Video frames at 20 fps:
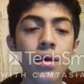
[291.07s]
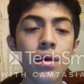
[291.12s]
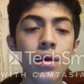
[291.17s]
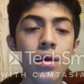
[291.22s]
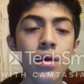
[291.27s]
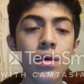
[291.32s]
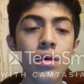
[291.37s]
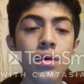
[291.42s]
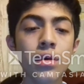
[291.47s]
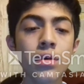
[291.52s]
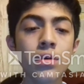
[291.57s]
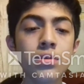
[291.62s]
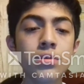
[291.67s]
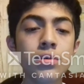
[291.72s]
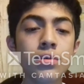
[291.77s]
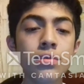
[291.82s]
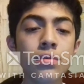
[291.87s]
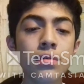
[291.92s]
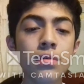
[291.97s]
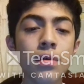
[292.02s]

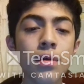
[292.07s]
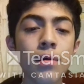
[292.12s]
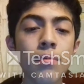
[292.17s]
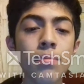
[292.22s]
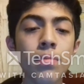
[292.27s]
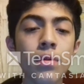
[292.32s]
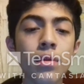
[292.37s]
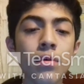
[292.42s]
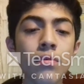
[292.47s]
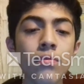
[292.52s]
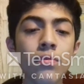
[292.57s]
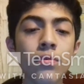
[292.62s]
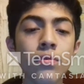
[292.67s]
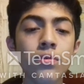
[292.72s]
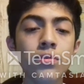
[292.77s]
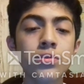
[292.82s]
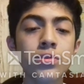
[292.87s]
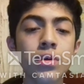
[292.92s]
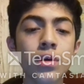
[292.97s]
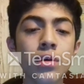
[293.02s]
Each step in
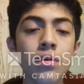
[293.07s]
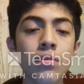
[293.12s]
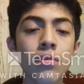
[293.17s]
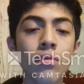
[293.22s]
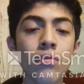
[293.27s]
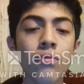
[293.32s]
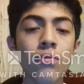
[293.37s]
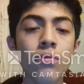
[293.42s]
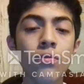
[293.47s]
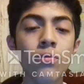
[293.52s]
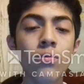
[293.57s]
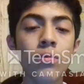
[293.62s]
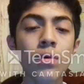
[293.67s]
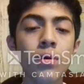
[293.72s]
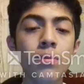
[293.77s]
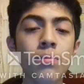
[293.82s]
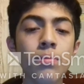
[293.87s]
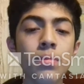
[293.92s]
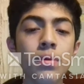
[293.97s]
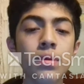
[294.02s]
food chain or
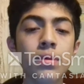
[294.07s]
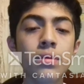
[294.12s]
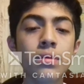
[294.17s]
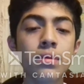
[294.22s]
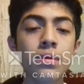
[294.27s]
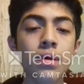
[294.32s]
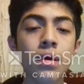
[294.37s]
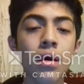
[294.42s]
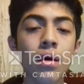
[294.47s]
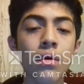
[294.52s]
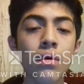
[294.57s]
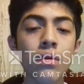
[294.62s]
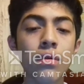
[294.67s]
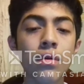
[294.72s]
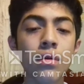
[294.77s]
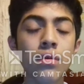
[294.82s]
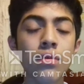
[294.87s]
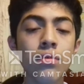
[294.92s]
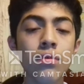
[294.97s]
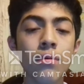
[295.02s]
food web is
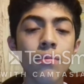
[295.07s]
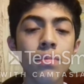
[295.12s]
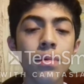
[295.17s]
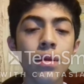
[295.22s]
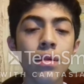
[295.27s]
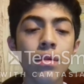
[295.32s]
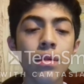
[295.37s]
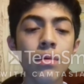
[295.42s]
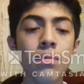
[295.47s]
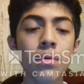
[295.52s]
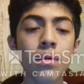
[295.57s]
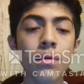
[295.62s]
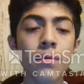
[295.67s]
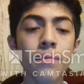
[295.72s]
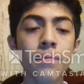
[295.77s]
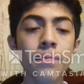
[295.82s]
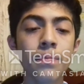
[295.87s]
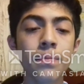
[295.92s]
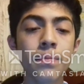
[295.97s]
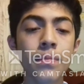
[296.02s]
called trophic
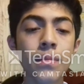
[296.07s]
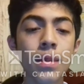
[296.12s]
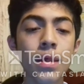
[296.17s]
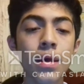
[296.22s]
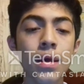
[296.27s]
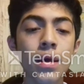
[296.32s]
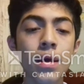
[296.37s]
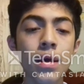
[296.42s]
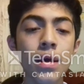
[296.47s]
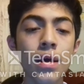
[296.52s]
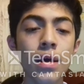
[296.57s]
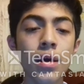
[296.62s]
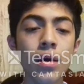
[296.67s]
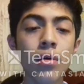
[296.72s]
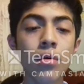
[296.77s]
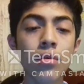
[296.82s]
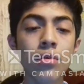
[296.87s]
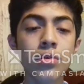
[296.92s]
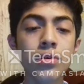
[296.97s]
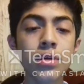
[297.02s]
level.
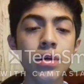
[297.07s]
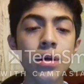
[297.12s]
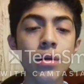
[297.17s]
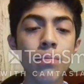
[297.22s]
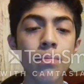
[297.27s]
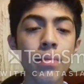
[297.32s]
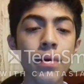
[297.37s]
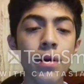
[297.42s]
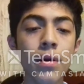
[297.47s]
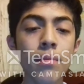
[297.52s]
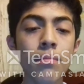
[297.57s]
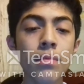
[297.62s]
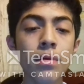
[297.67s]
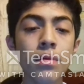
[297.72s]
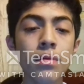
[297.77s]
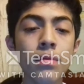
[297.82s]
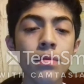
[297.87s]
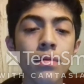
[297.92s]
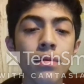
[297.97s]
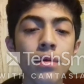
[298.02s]
Ecological
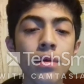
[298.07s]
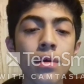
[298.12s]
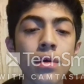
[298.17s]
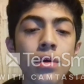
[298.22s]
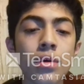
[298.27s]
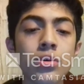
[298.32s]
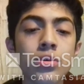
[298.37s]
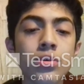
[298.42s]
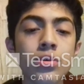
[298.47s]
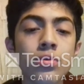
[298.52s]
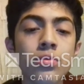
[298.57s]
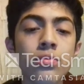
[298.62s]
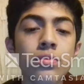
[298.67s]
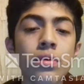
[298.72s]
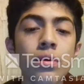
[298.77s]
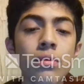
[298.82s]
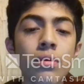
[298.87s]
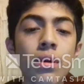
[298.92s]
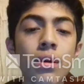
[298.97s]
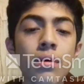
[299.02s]
pyramids shows
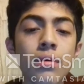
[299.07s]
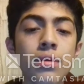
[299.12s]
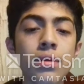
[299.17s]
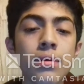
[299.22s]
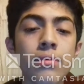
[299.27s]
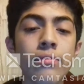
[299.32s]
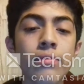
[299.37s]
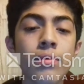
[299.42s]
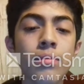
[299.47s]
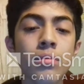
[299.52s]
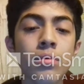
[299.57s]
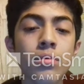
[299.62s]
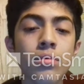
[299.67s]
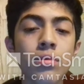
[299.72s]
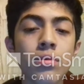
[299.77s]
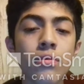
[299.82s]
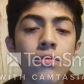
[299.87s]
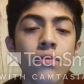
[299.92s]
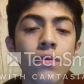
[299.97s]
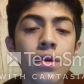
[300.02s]
the relative
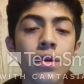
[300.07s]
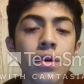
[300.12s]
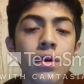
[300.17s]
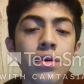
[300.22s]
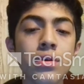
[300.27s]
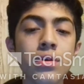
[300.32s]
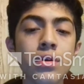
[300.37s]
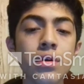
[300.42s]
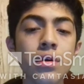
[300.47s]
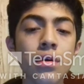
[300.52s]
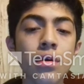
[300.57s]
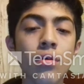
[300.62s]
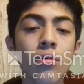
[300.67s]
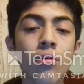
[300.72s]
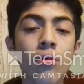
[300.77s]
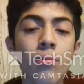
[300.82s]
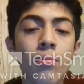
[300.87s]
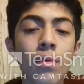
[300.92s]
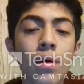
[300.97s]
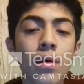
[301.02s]
amount of
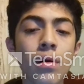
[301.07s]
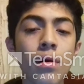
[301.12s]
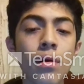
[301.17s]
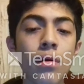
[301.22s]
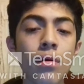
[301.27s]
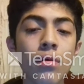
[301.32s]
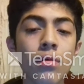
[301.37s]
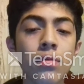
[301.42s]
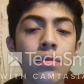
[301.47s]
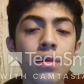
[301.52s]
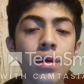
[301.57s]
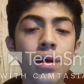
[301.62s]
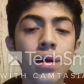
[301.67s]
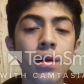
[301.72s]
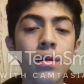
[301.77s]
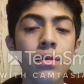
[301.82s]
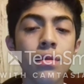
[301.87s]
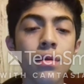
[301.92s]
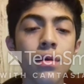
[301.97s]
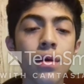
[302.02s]
energy or matter
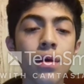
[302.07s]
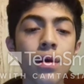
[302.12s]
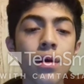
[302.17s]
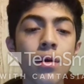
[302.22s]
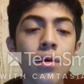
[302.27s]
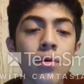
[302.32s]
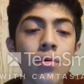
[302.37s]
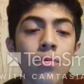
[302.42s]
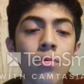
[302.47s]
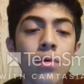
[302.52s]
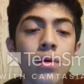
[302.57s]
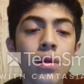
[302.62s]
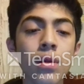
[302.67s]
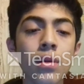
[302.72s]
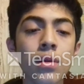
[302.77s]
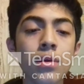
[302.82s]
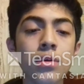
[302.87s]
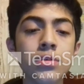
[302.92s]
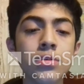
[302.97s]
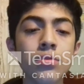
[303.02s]
contained
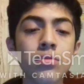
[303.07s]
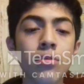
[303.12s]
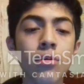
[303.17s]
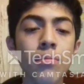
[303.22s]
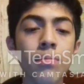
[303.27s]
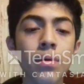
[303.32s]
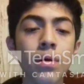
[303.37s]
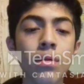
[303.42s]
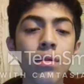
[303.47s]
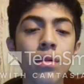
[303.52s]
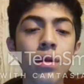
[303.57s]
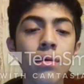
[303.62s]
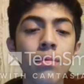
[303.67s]
within each trophic